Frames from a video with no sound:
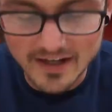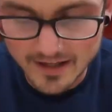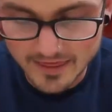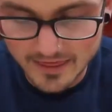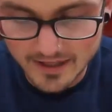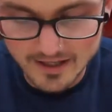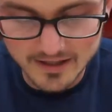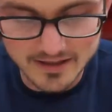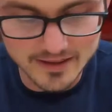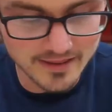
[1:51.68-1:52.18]
I
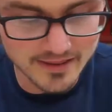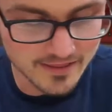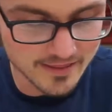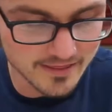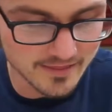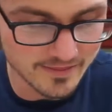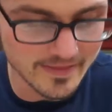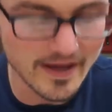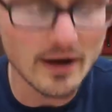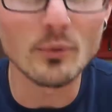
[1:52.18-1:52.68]
think
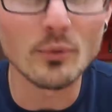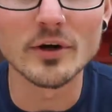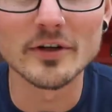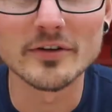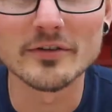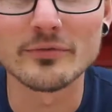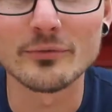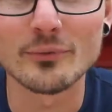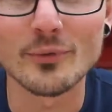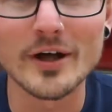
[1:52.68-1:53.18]
that
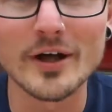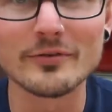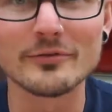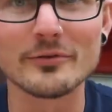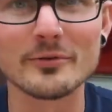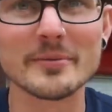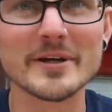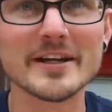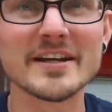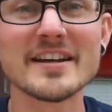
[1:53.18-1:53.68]
works well
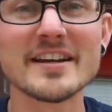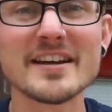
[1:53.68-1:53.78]
for me.